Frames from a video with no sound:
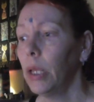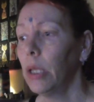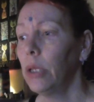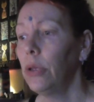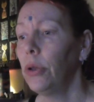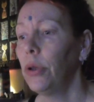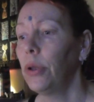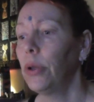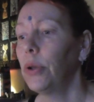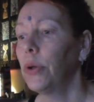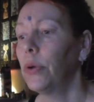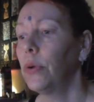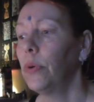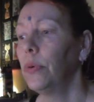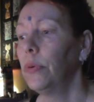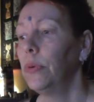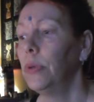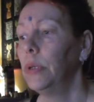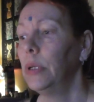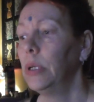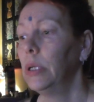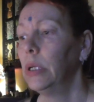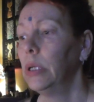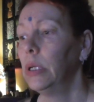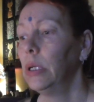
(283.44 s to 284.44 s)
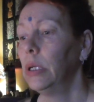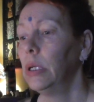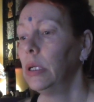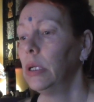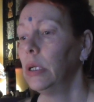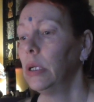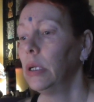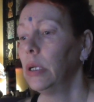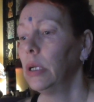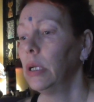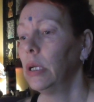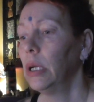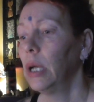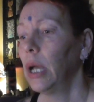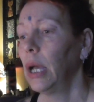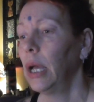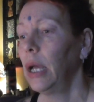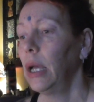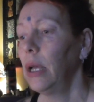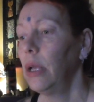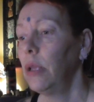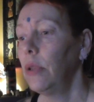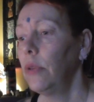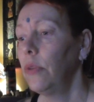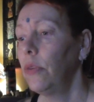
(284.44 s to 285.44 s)
You know.
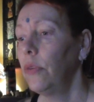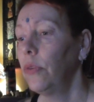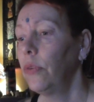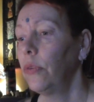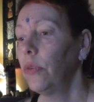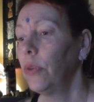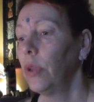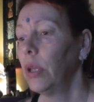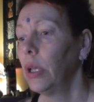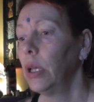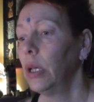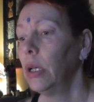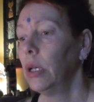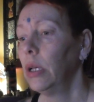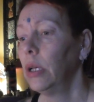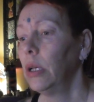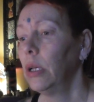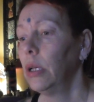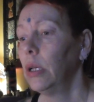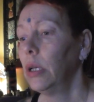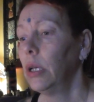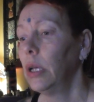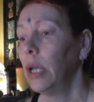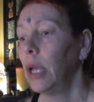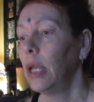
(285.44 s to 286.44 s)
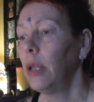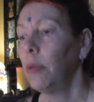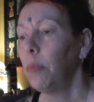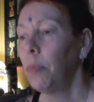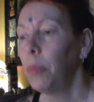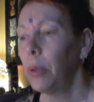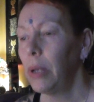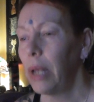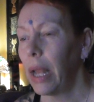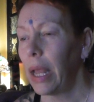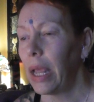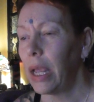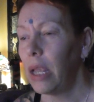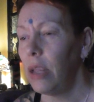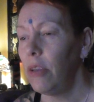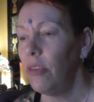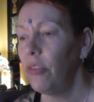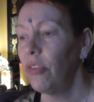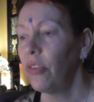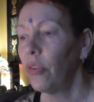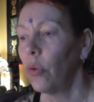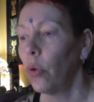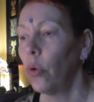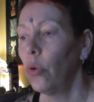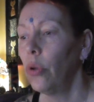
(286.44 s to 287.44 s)
And it
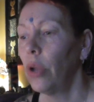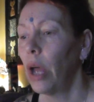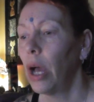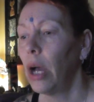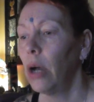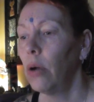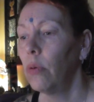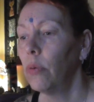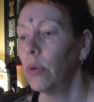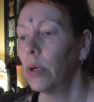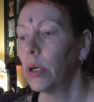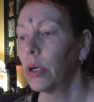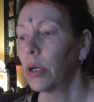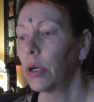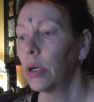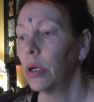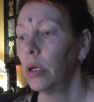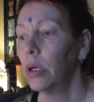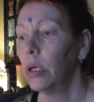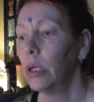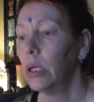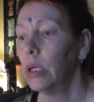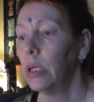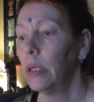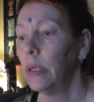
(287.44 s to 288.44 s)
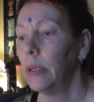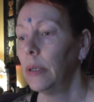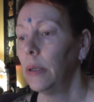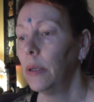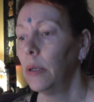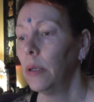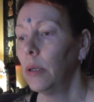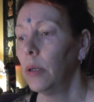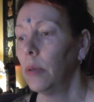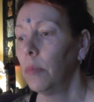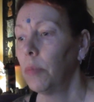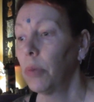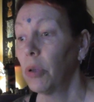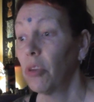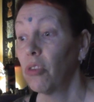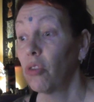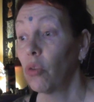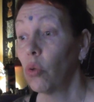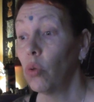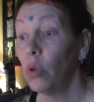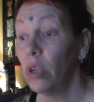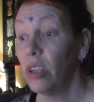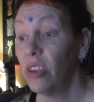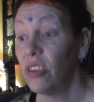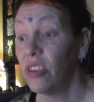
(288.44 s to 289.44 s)
plays on our
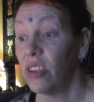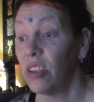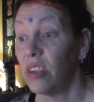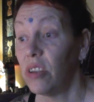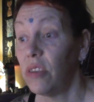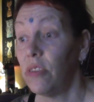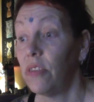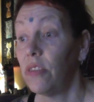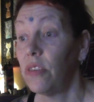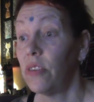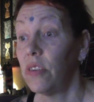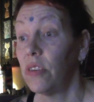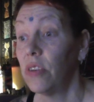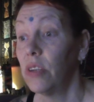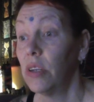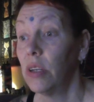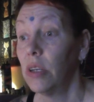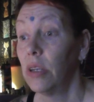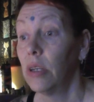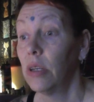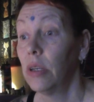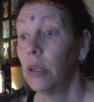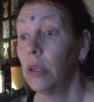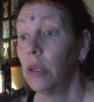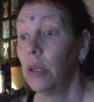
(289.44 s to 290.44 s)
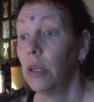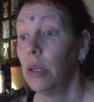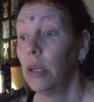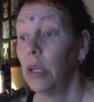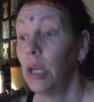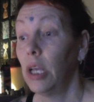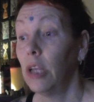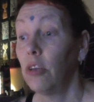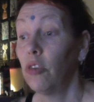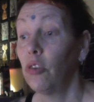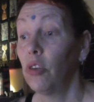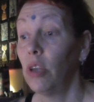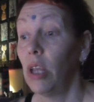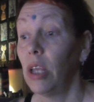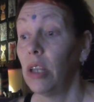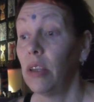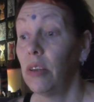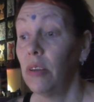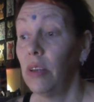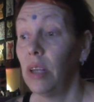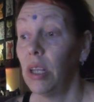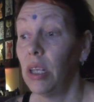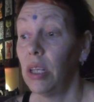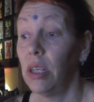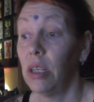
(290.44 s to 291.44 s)
pathologies. It,
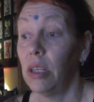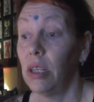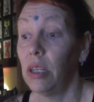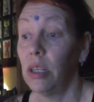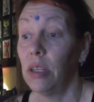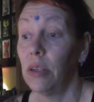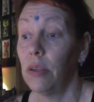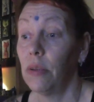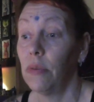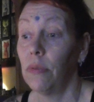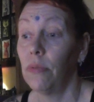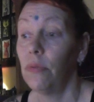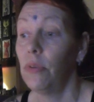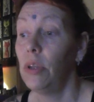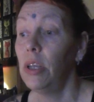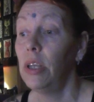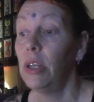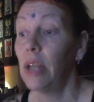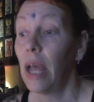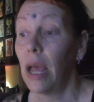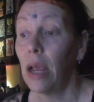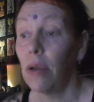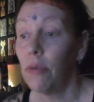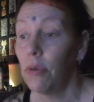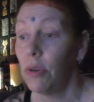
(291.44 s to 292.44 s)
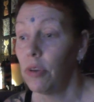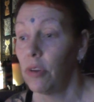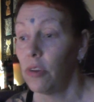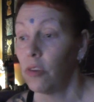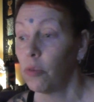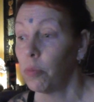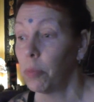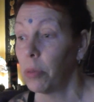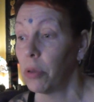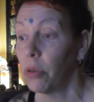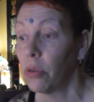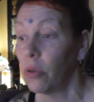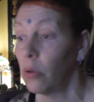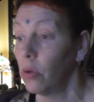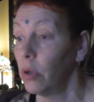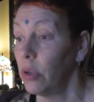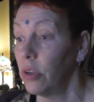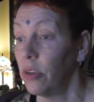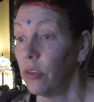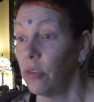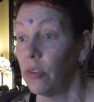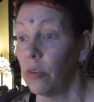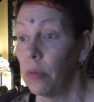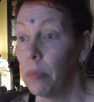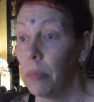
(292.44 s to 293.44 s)
it we inherit these
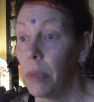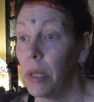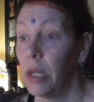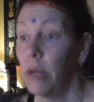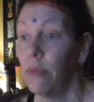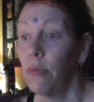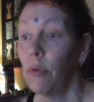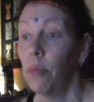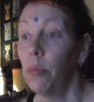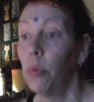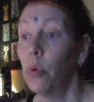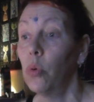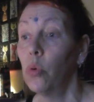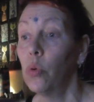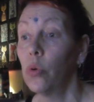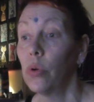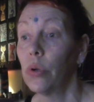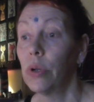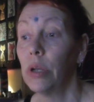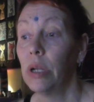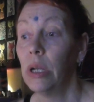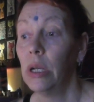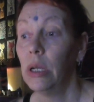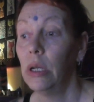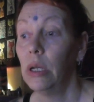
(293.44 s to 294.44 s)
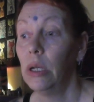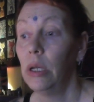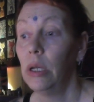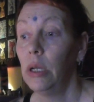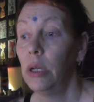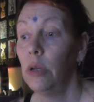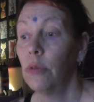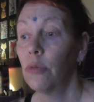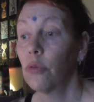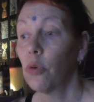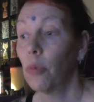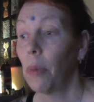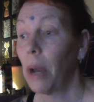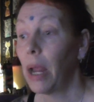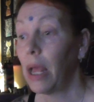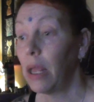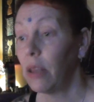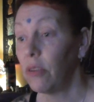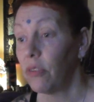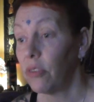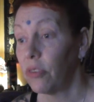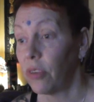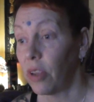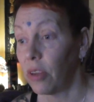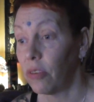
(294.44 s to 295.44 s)
pathologies the minute we're born from our
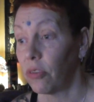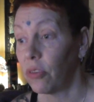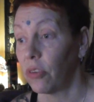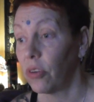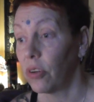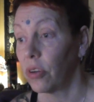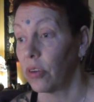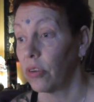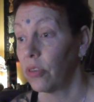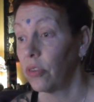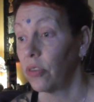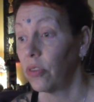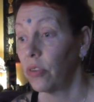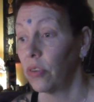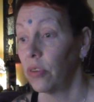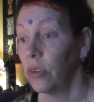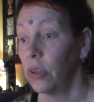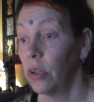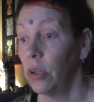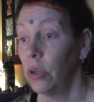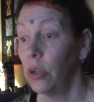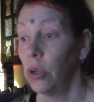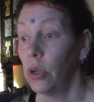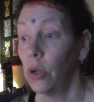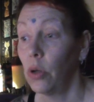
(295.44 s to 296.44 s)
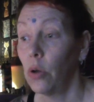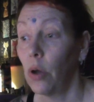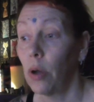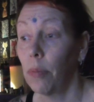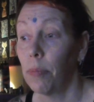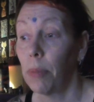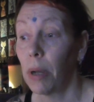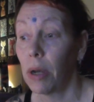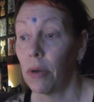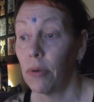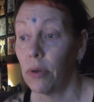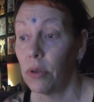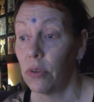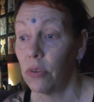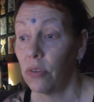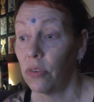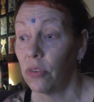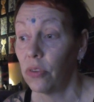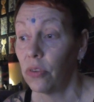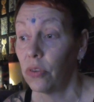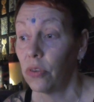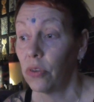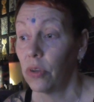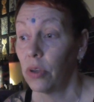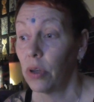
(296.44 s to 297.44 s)
ancestors, you know, our
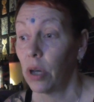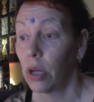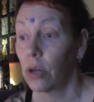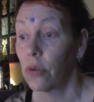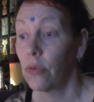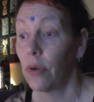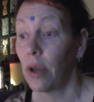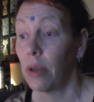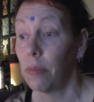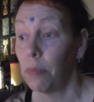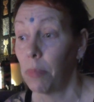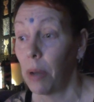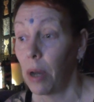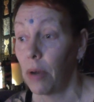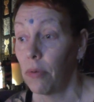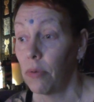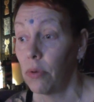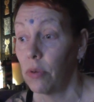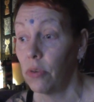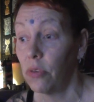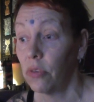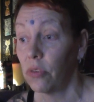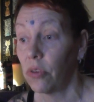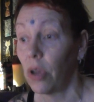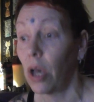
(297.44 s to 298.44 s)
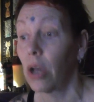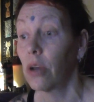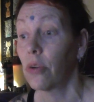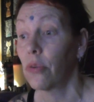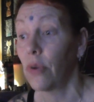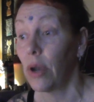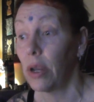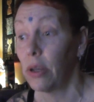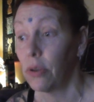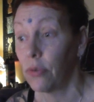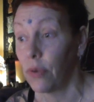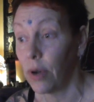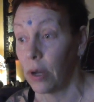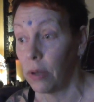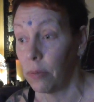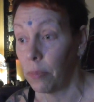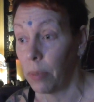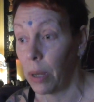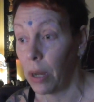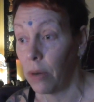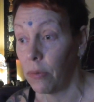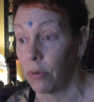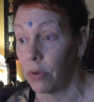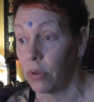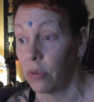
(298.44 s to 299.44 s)
parents, our grandparents, our great
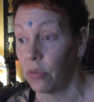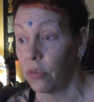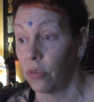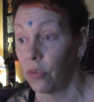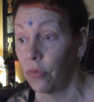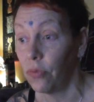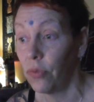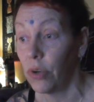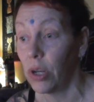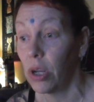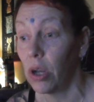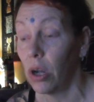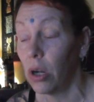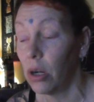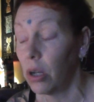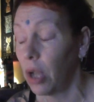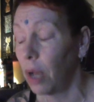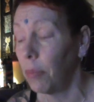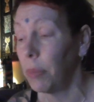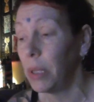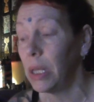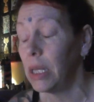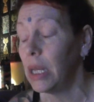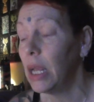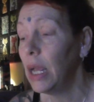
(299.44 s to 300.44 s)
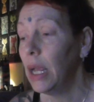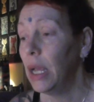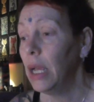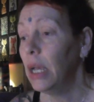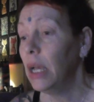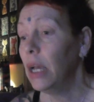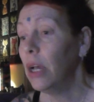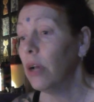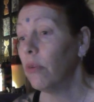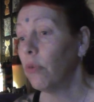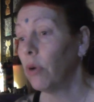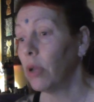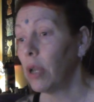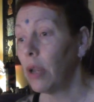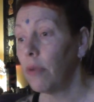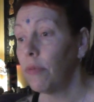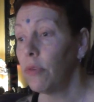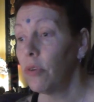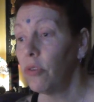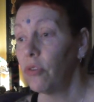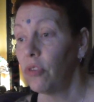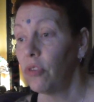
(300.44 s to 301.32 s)
grandparents, regard I mean, whatever